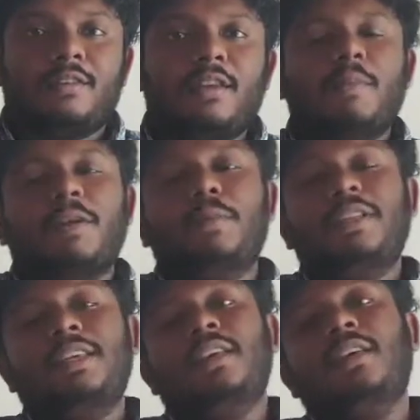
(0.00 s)
They might be
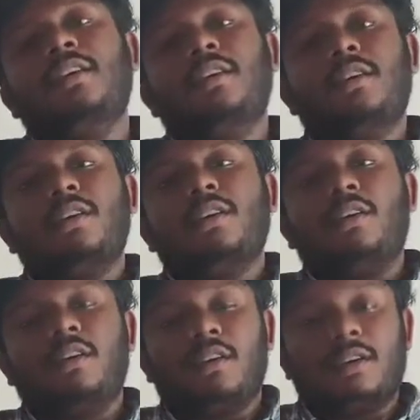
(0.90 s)
thinking
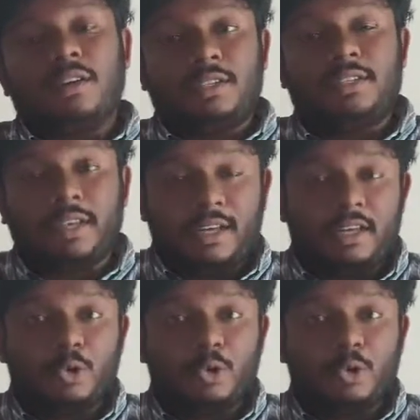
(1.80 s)
telling